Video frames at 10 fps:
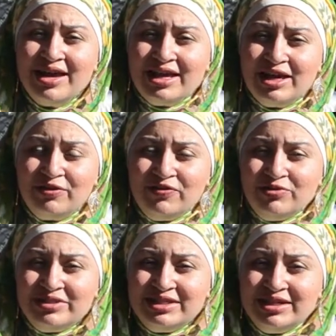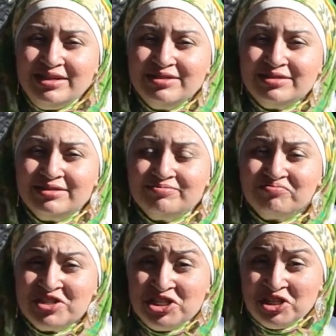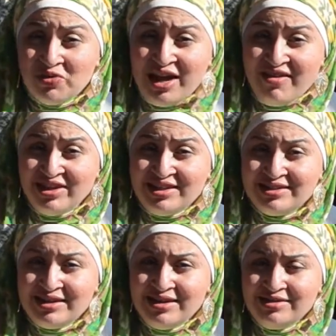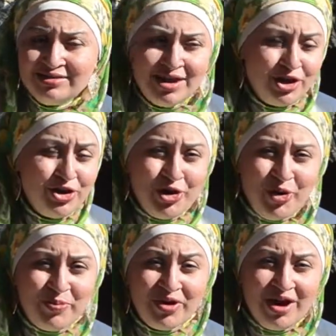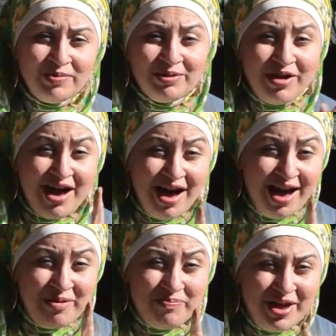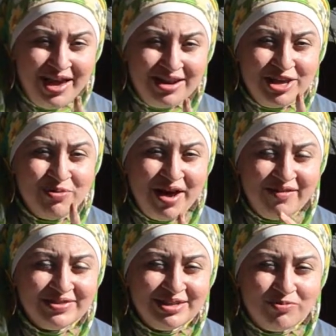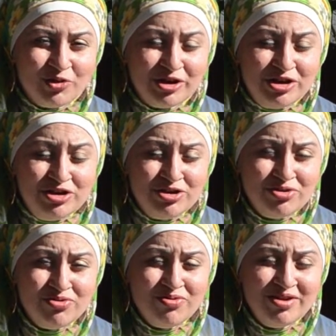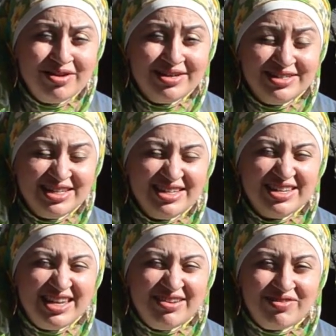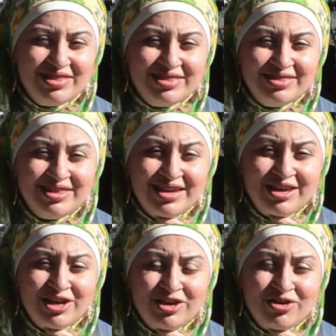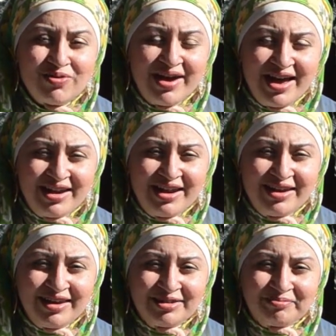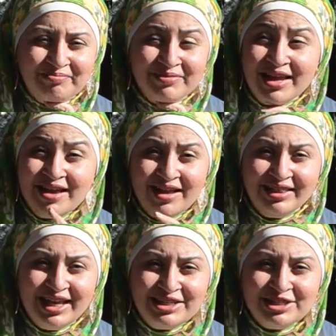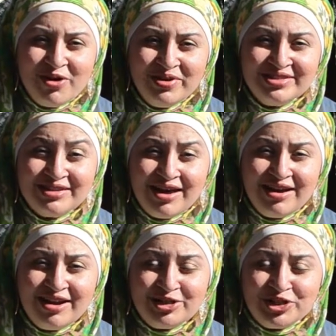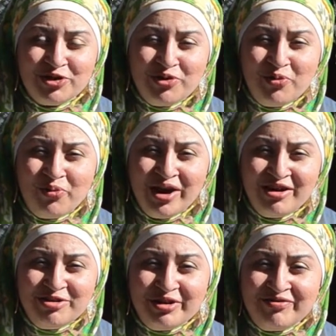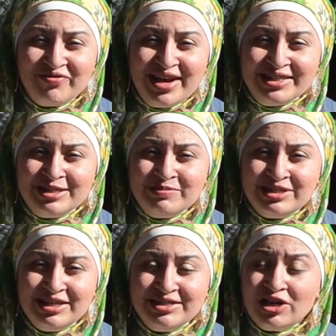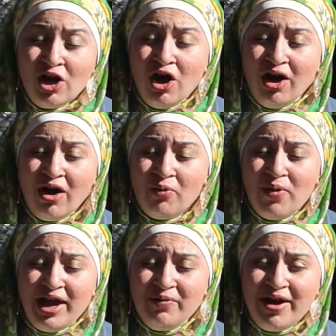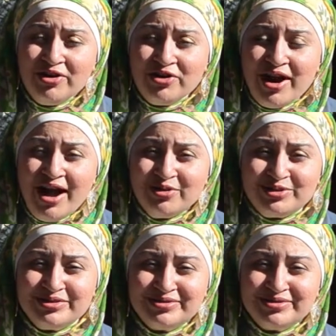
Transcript: Get a few seeds. Don't have any seeds? No problem. I bet you have some where you didn't even think you had any. Let's go inside and I'll show you where you can find some seeds right around your house.